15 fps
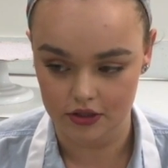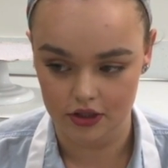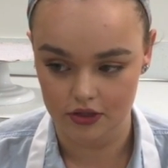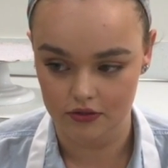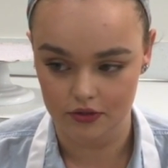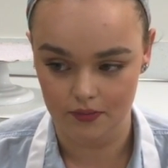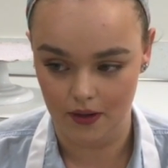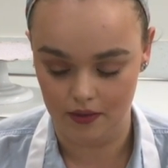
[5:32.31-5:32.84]
She
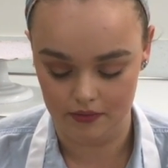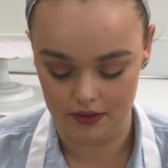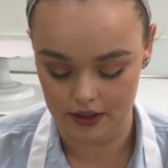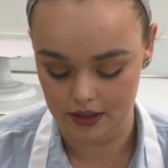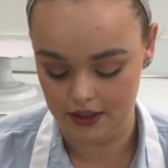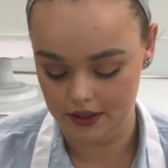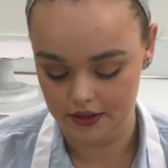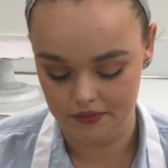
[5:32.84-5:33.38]
was probably
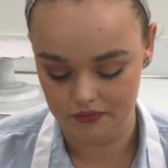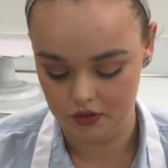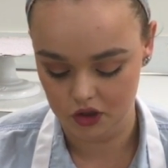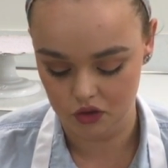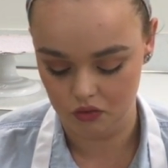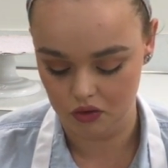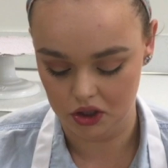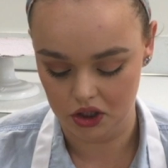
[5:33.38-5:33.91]
like
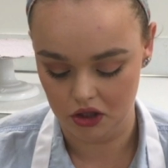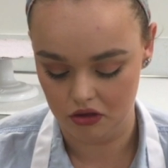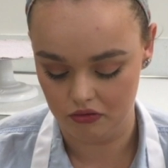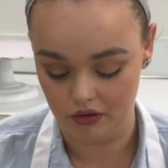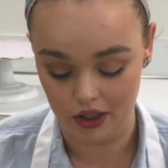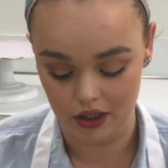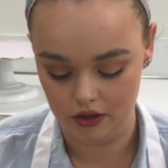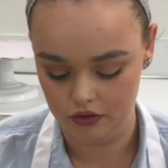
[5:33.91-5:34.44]

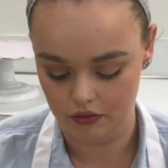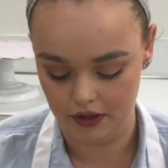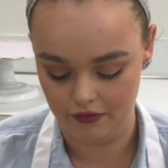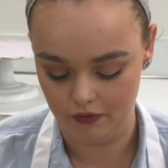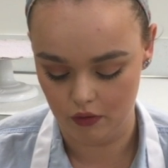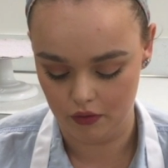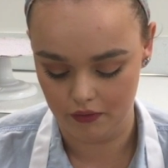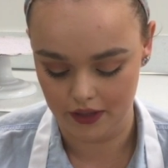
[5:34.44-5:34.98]
23,
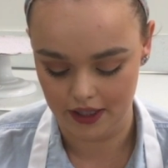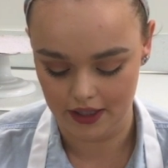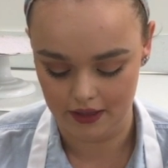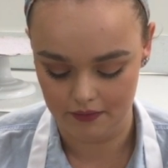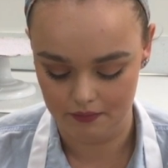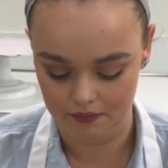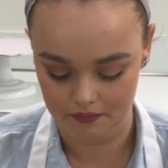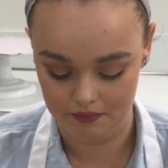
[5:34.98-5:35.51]
24 when he
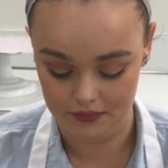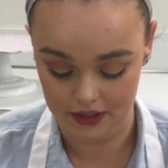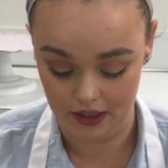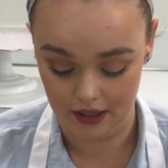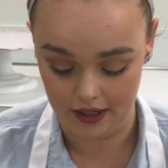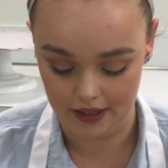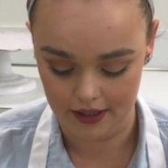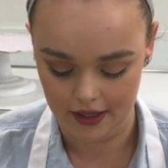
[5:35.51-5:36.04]
had
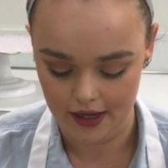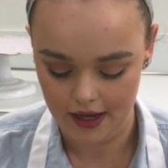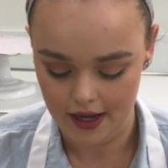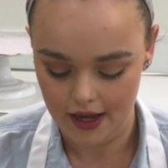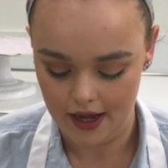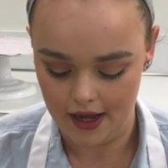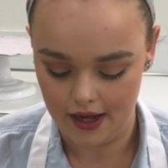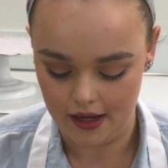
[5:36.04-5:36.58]
died,
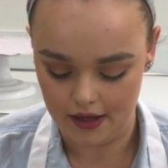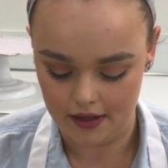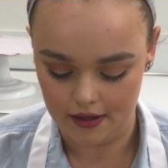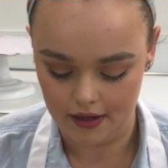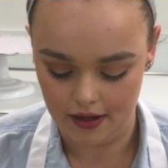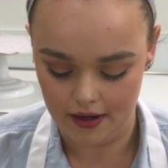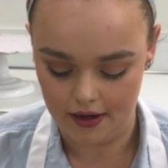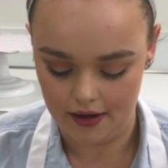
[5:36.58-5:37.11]
and